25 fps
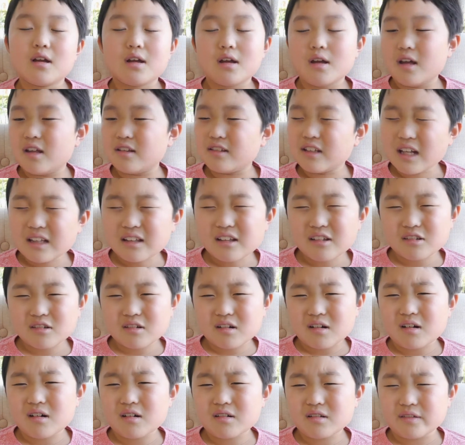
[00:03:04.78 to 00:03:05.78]
the
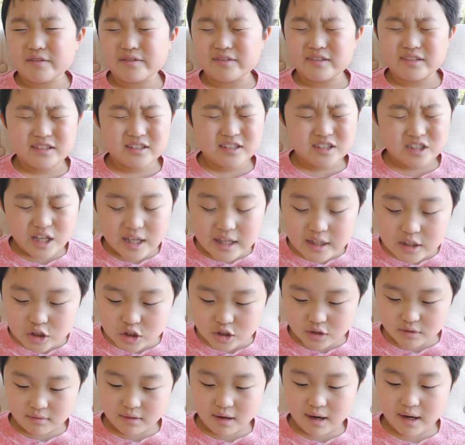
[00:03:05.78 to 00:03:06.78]
scars of
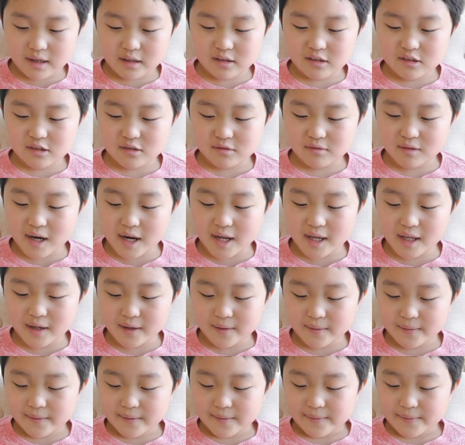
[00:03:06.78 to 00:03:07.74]
stingy rice, right?